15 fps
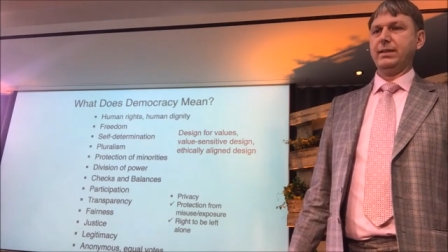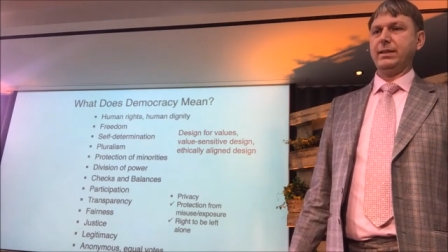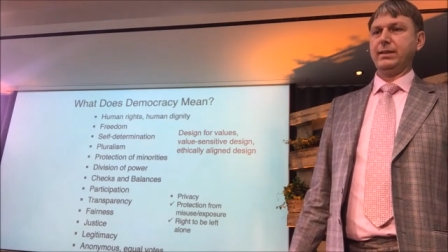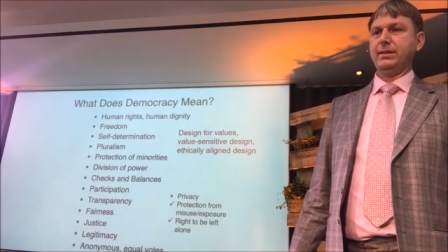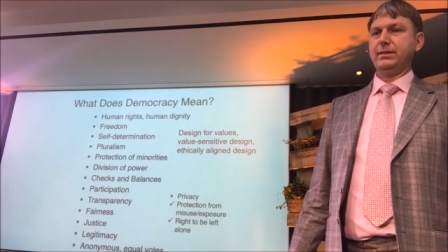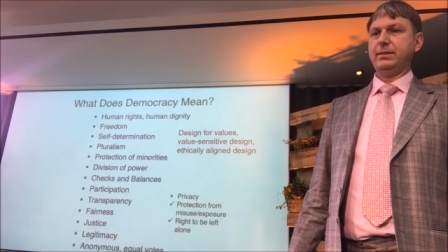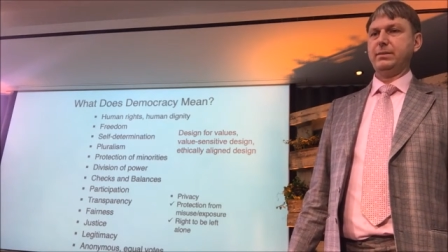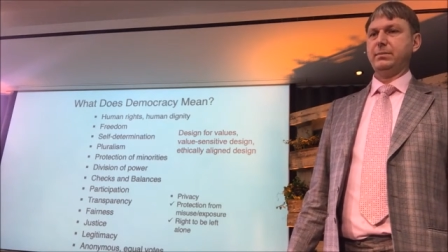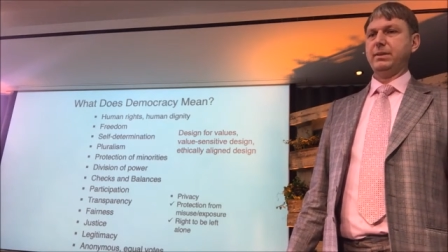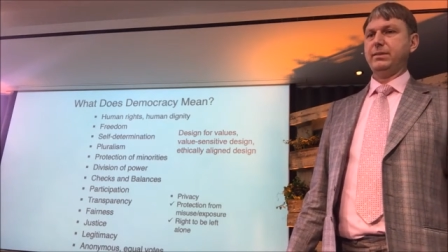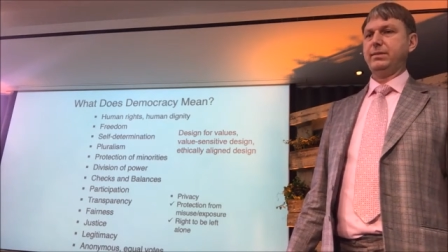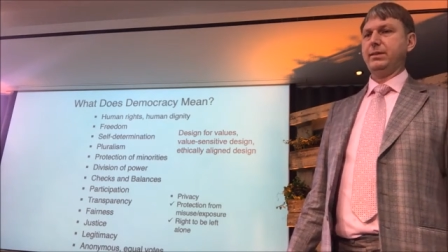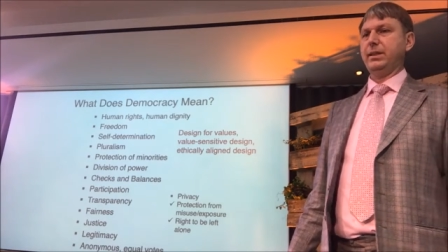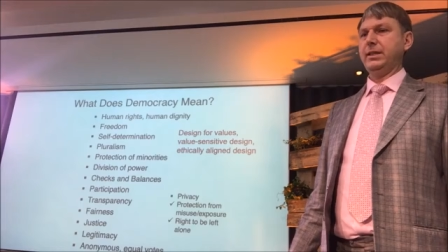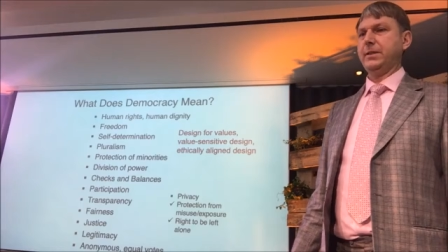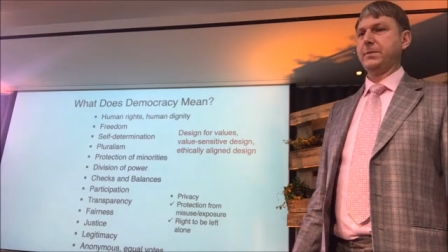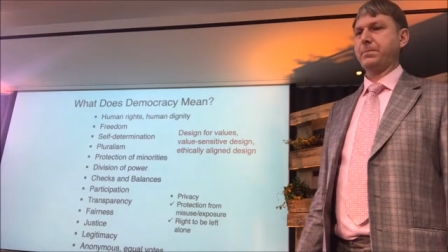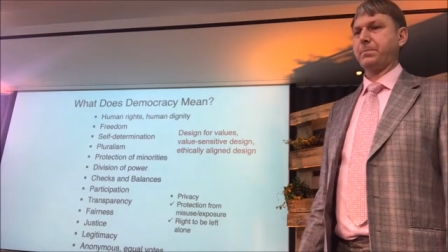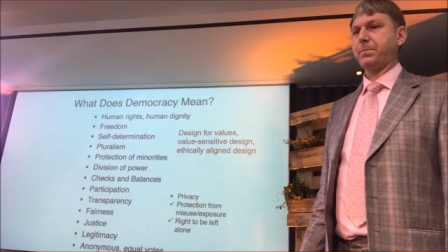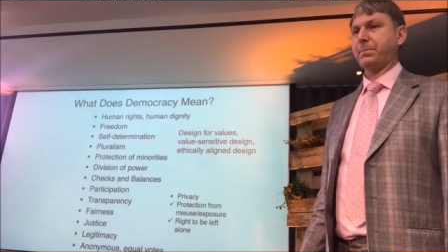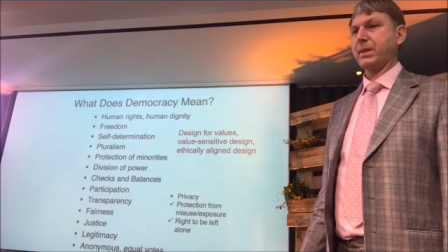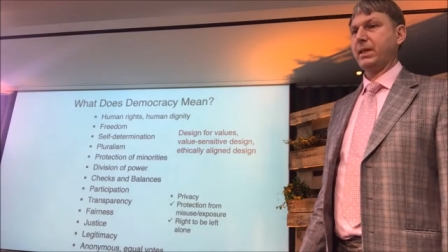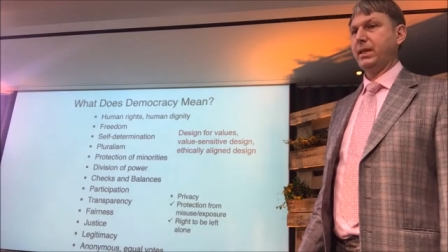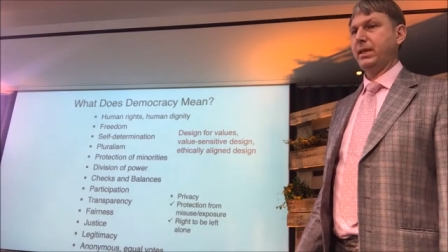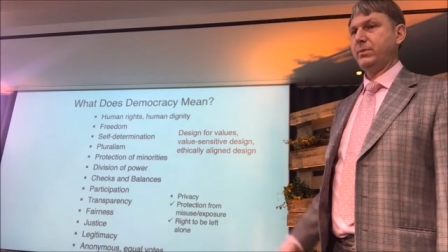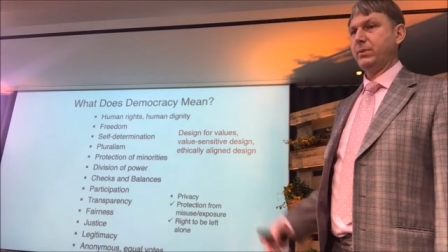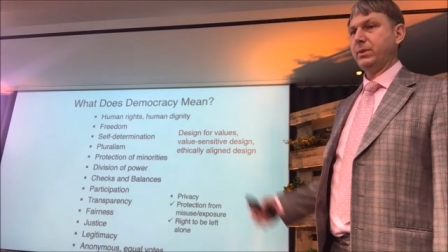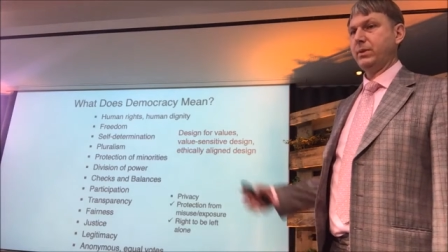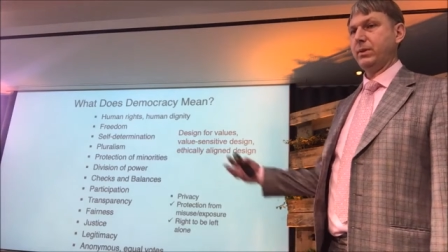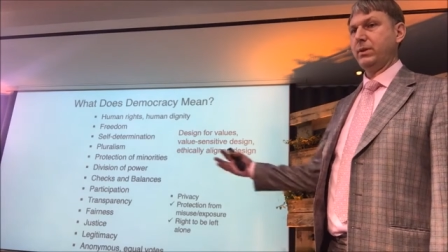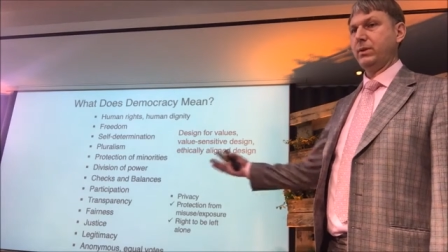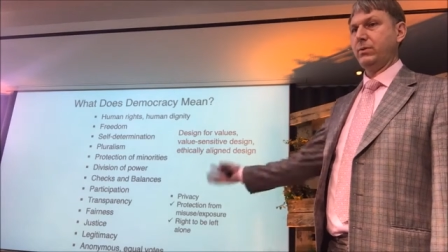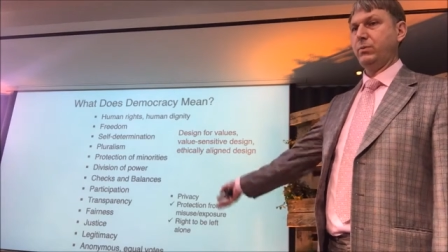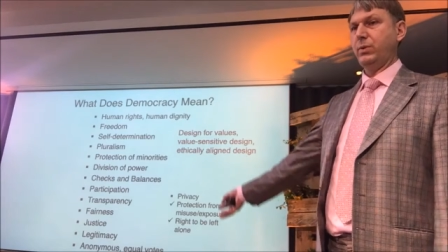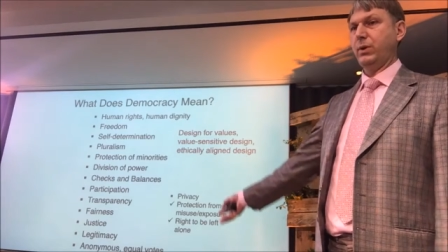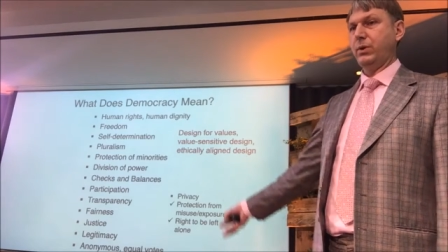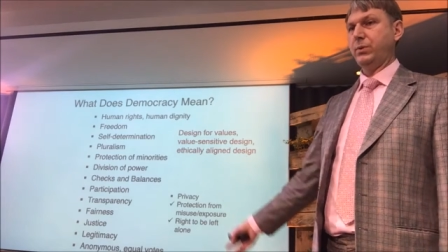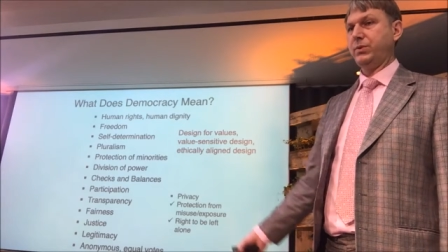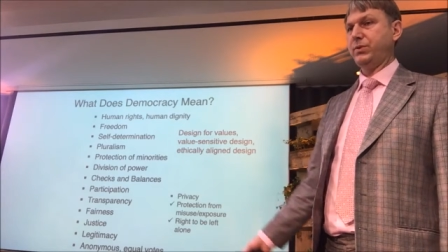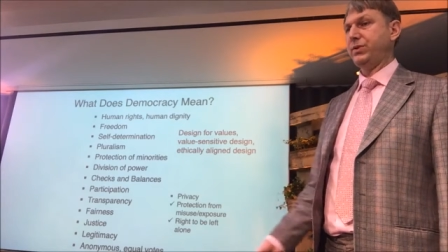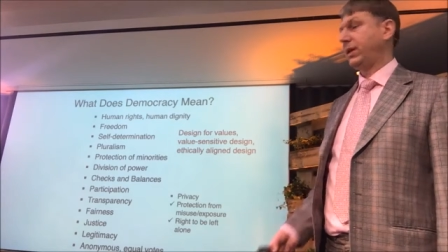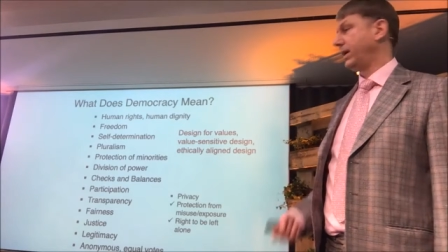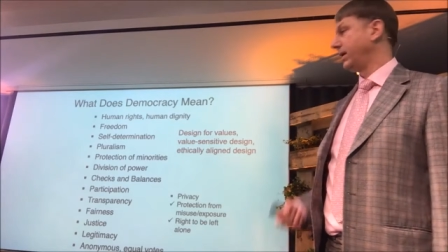legitimacy, equal votes,